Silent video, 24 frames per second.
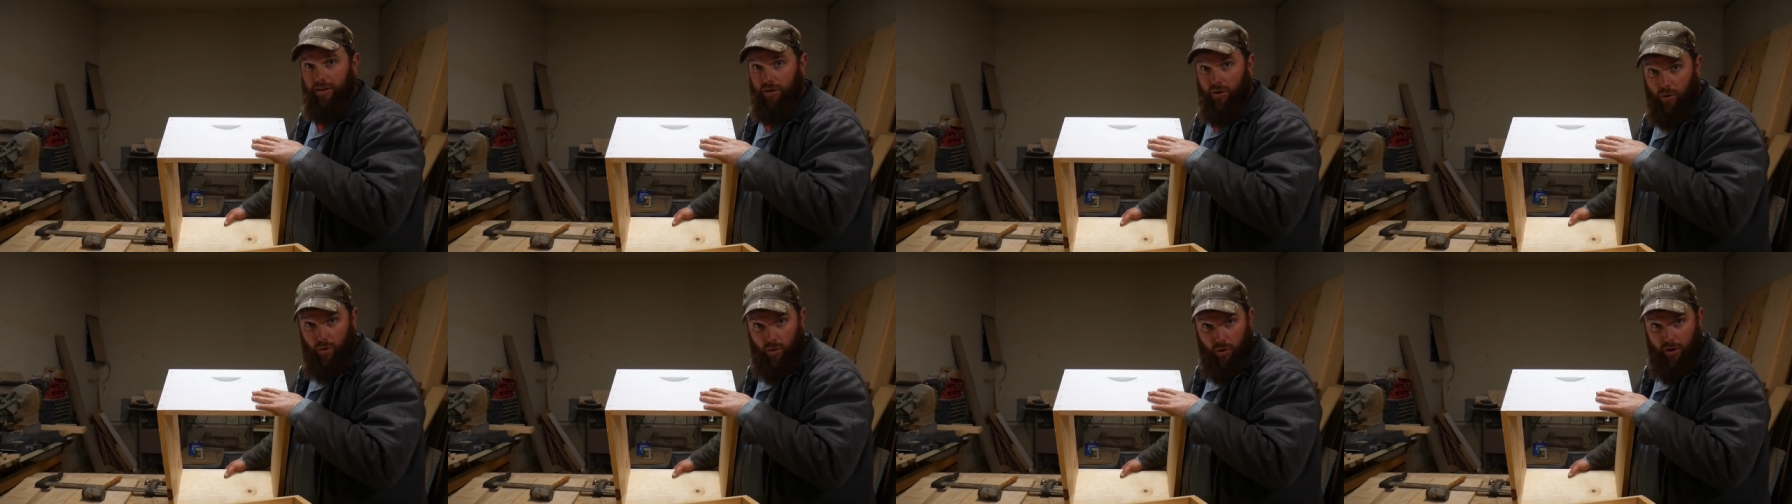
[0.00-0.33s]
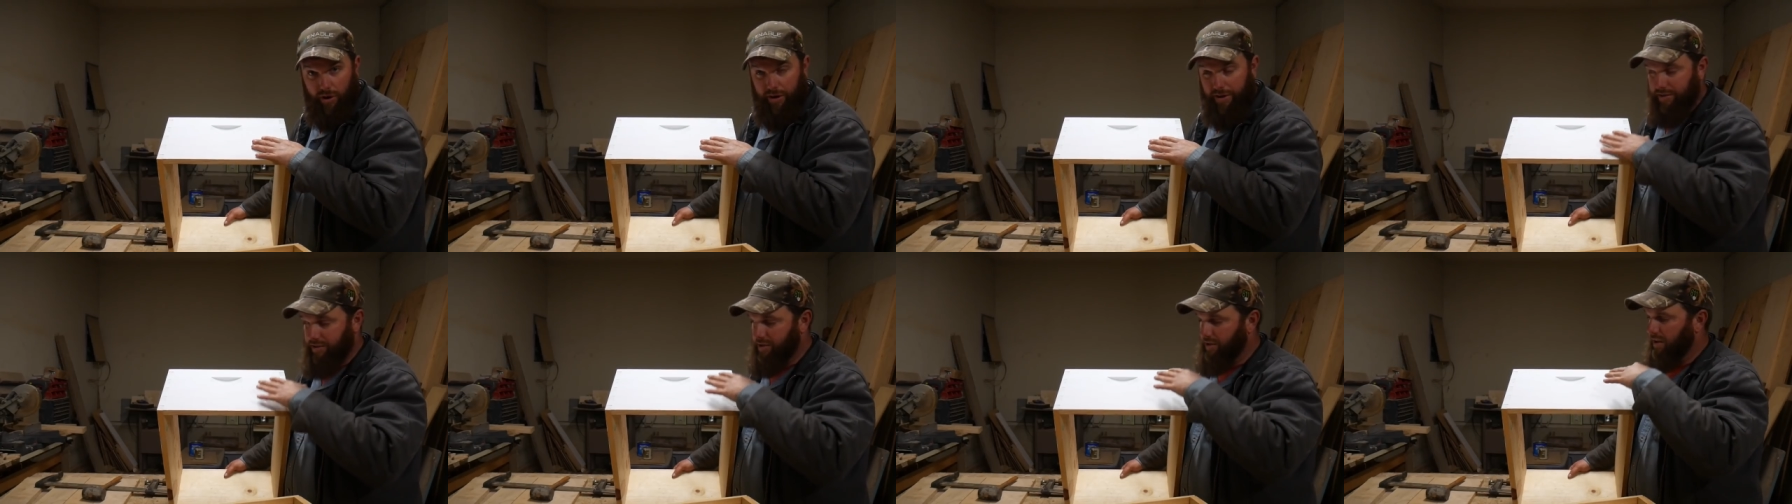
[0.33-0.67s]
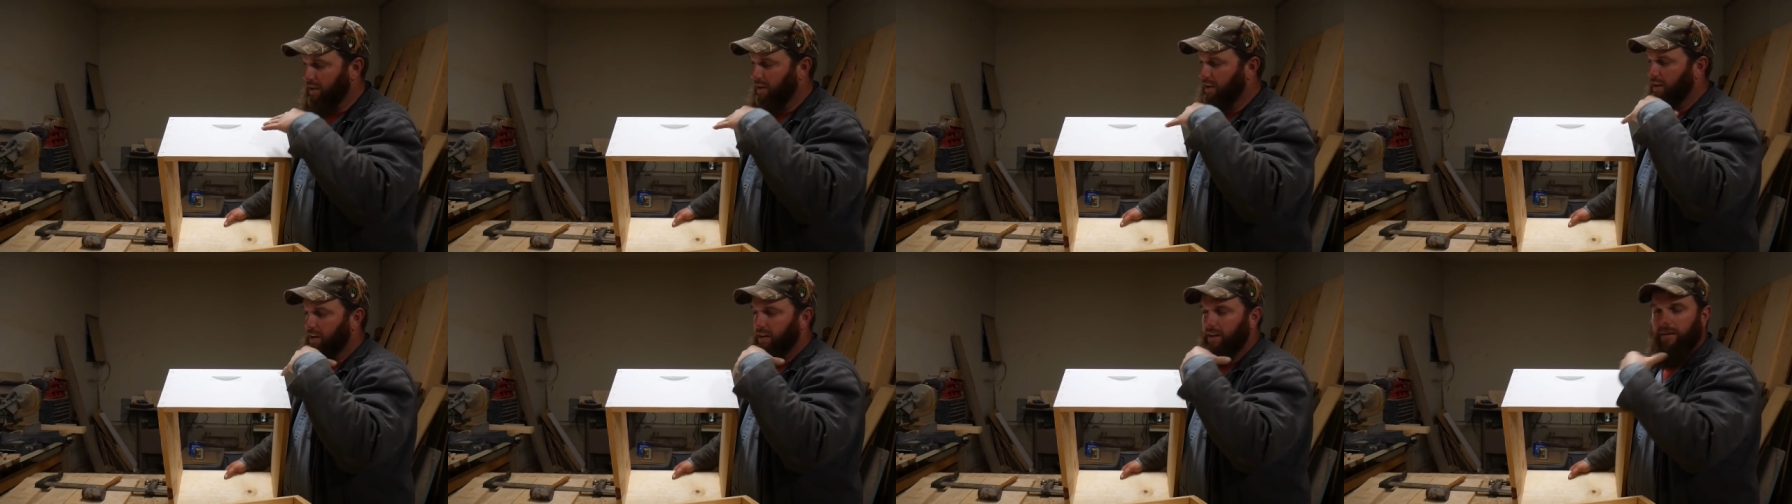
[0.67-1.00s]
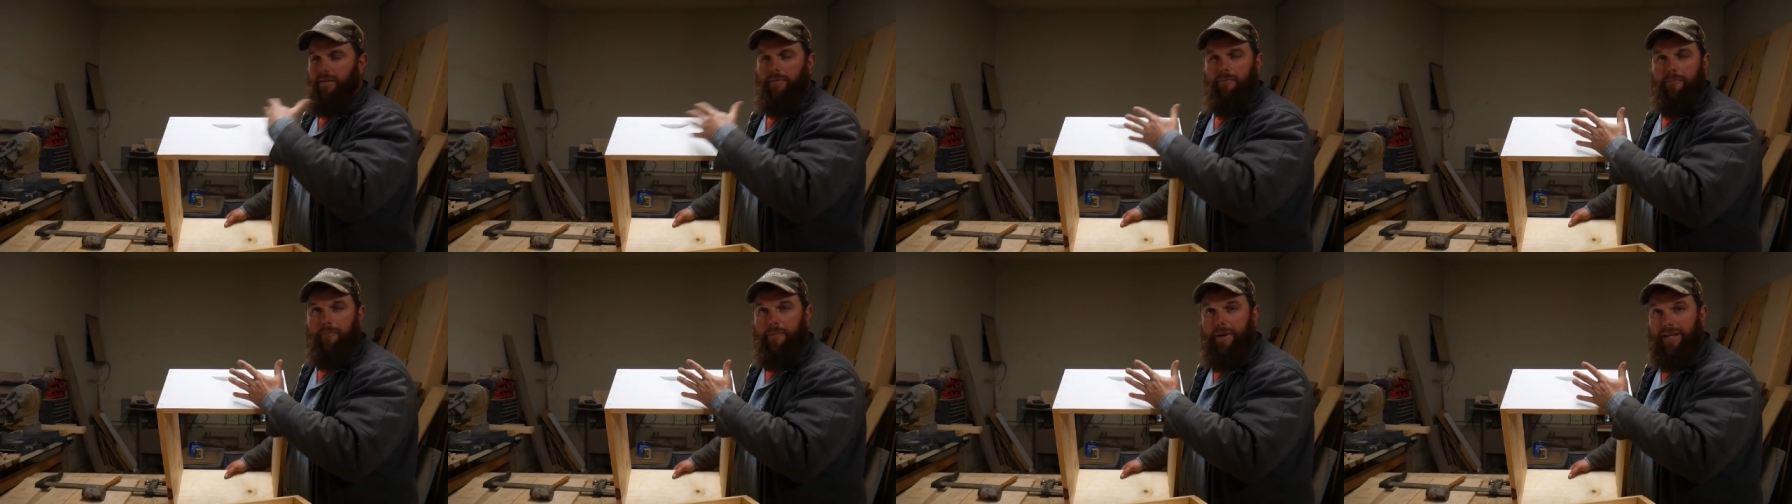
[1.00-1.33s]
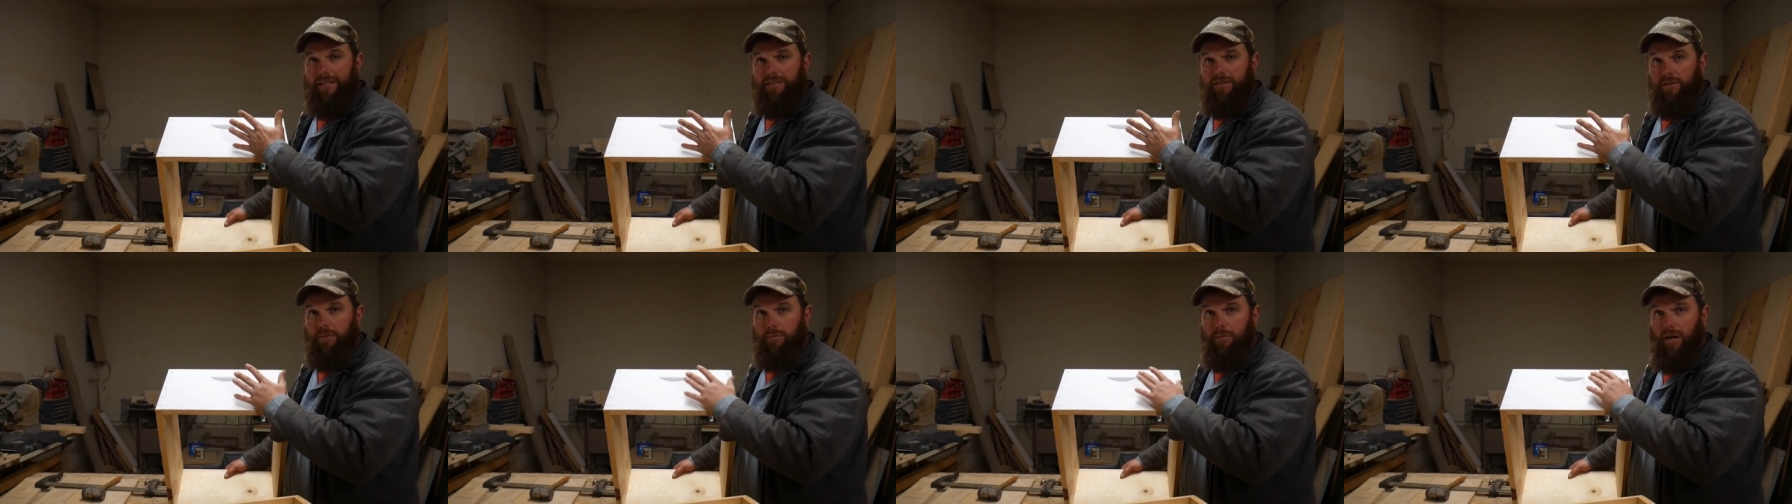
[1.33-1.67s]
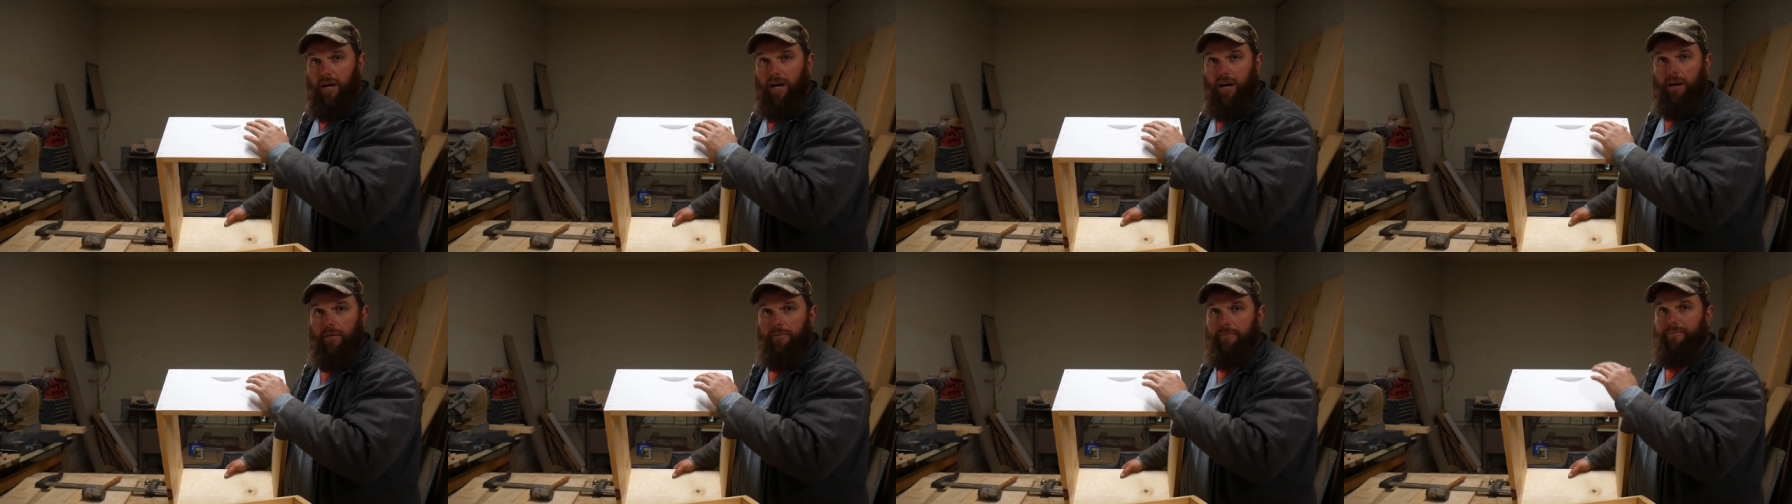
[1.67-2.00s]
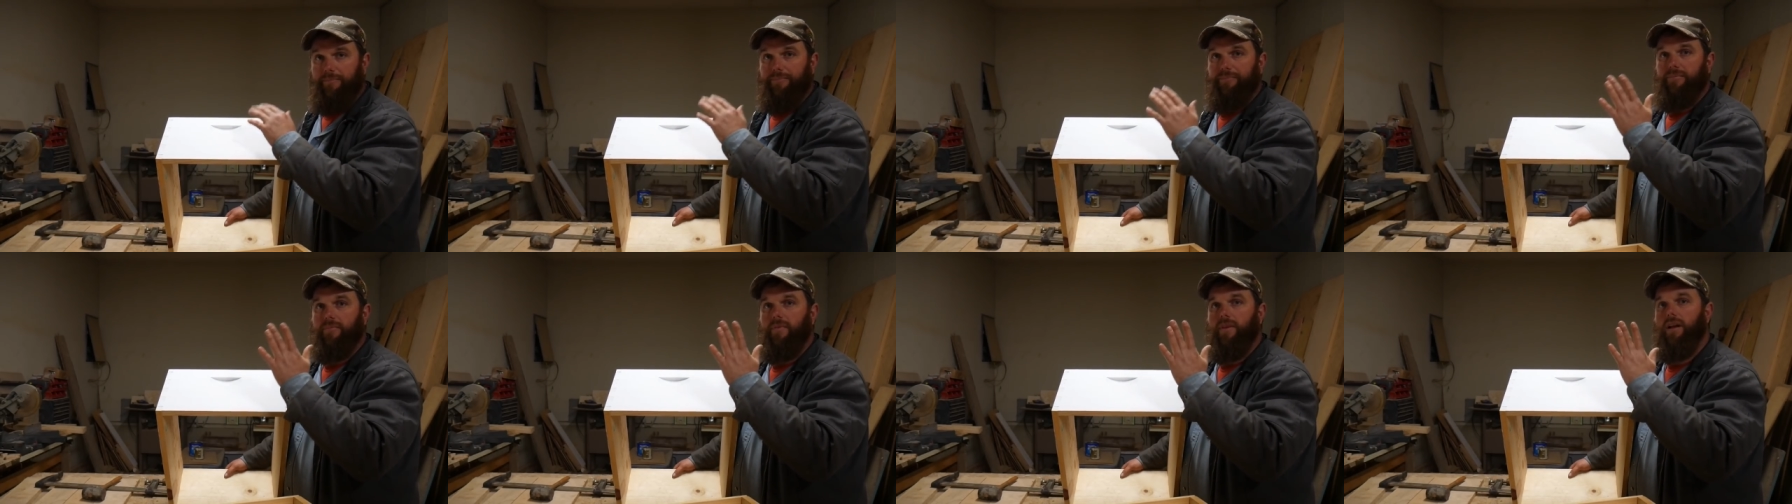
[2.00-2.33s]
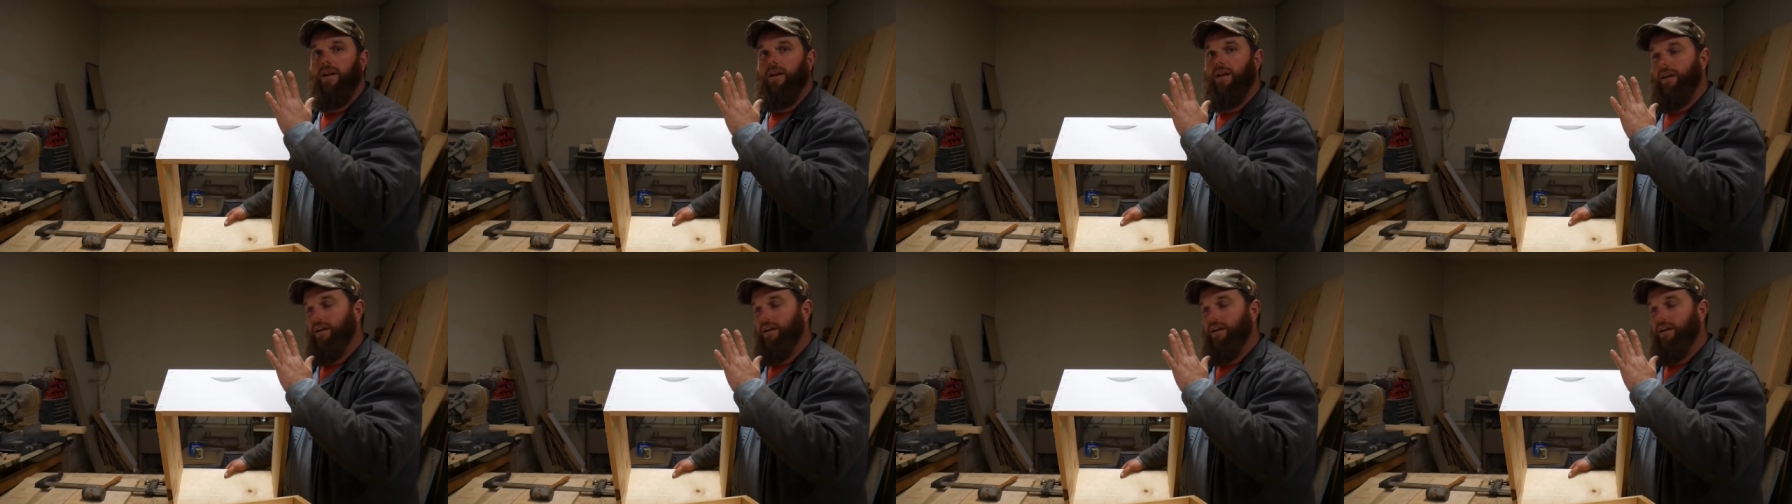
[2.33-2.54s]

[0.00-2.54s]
orange. Mix them up.